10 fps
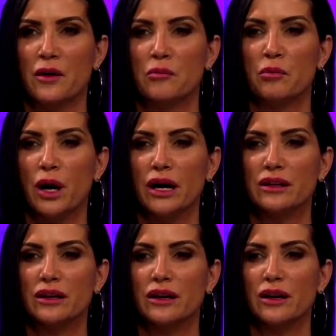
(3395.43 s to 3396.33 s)

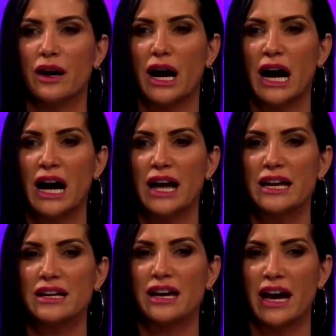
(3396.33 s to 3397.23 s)
But
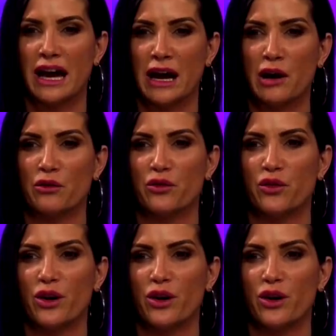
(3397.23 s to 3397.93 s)
I have